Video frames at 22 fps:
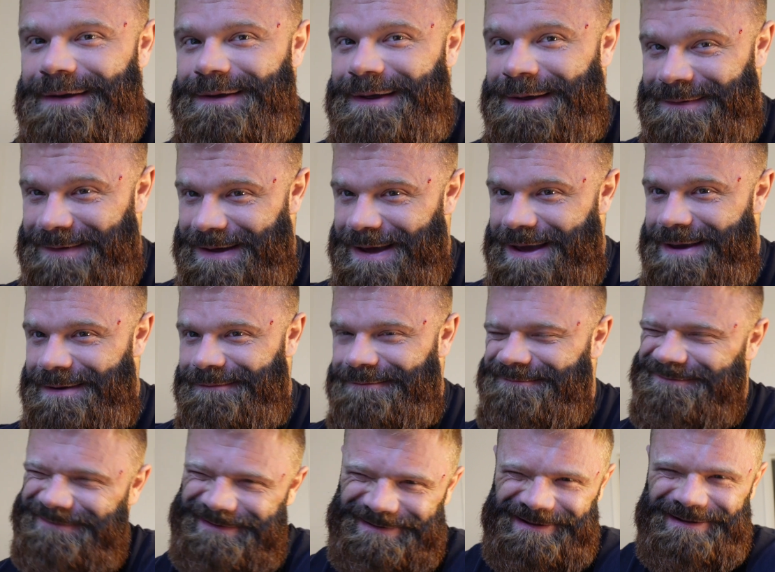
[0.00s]
You see?
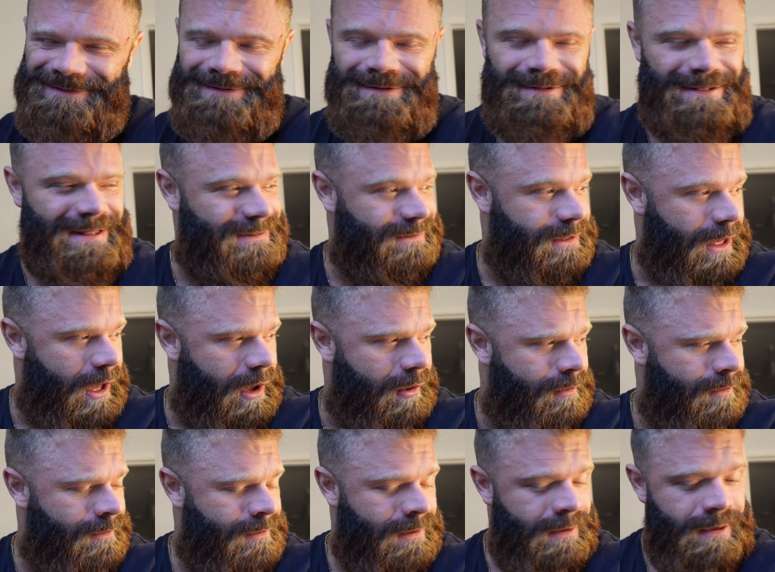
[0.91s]
Let's
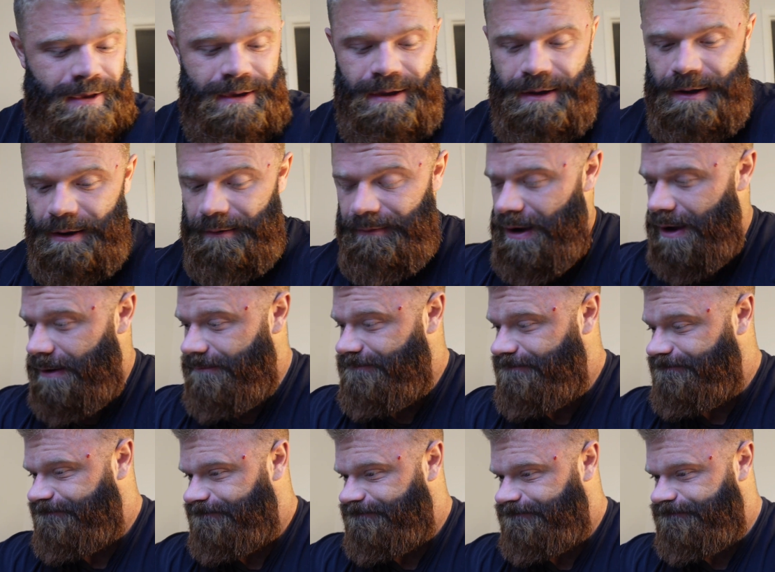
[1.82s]
go. All
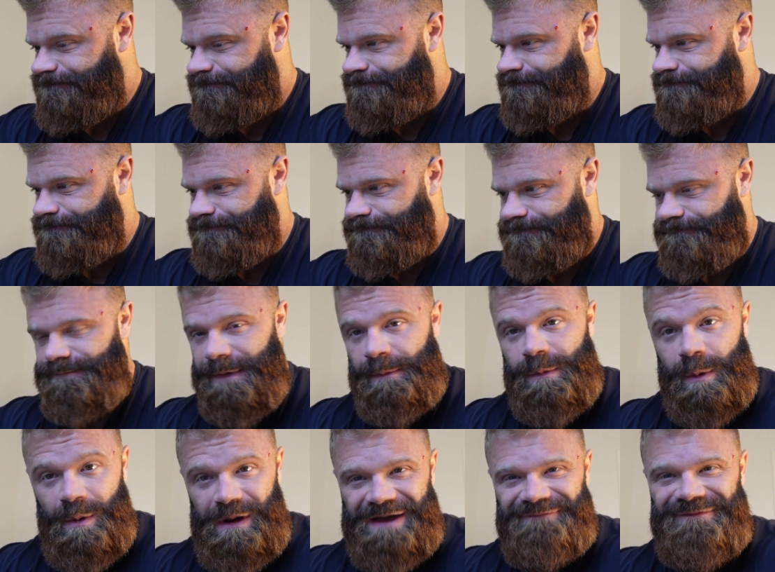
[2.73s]
right.
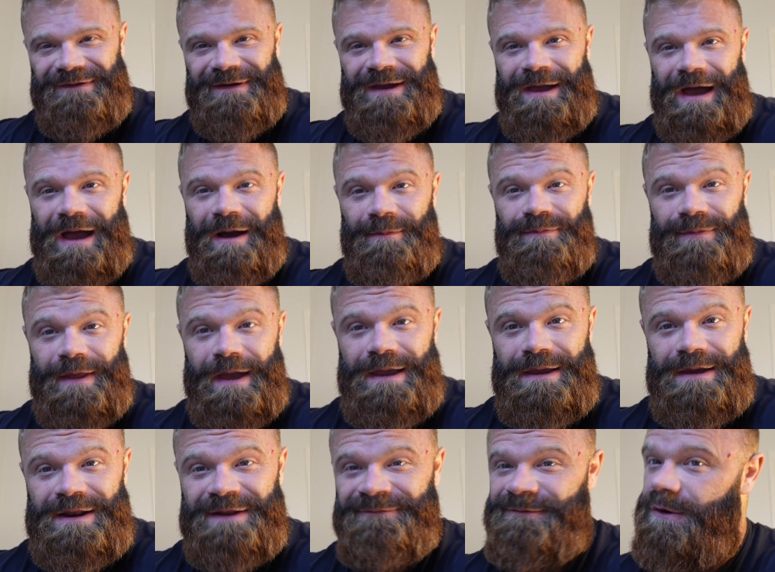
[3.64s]
And we will have a carb
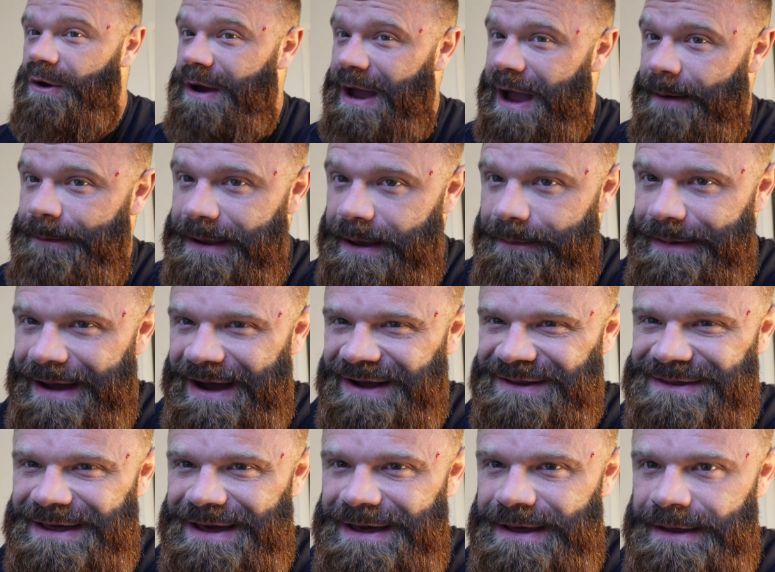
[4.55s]
update, and if you're not happy
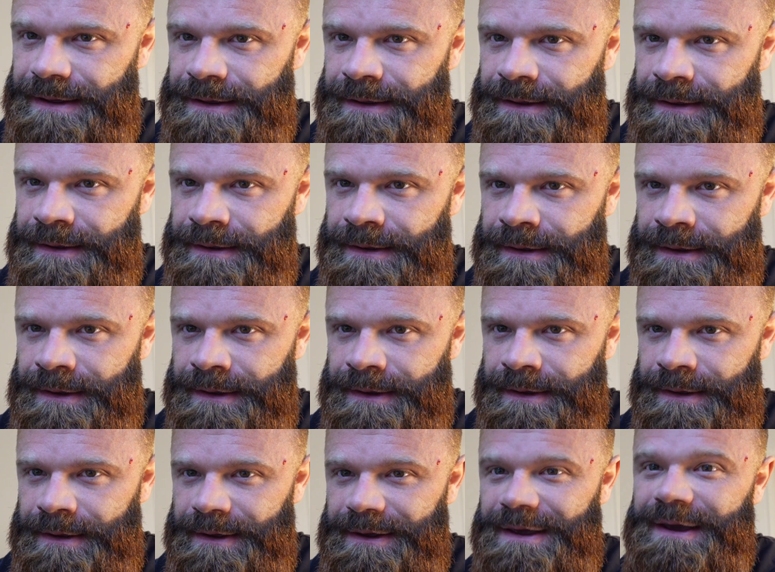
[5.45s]
about it,
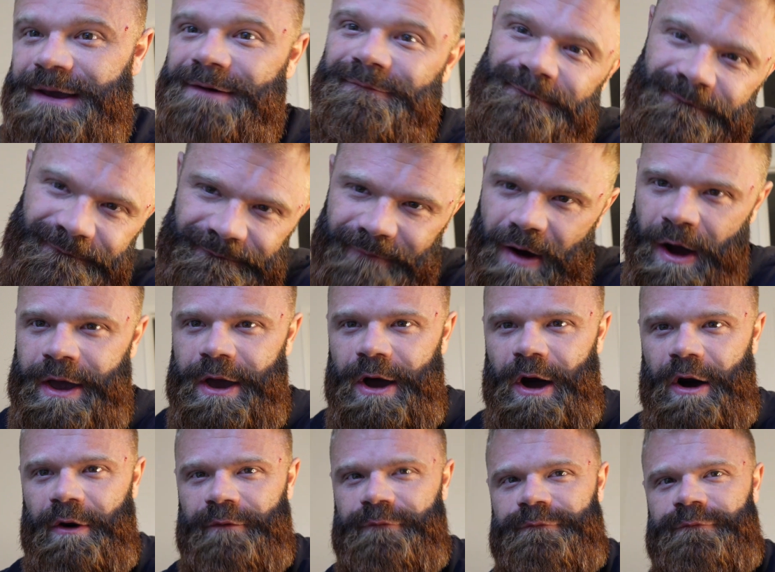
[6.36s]
you can fuck
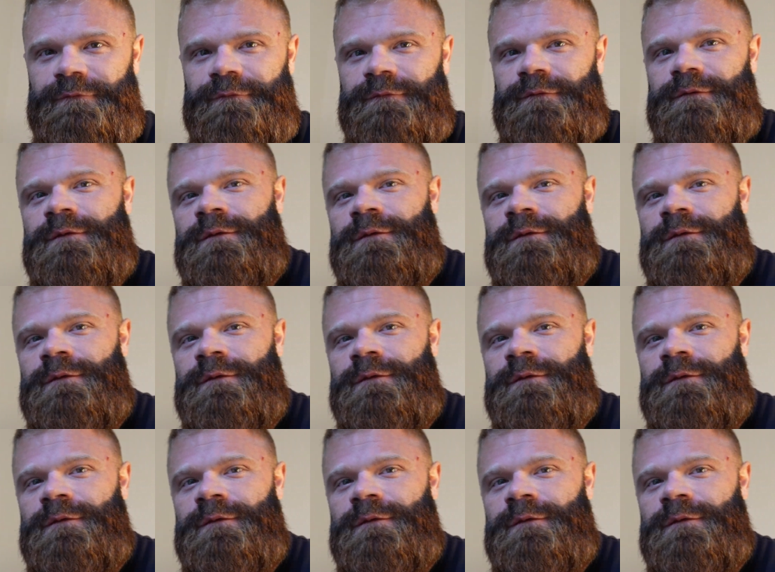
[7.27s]
off.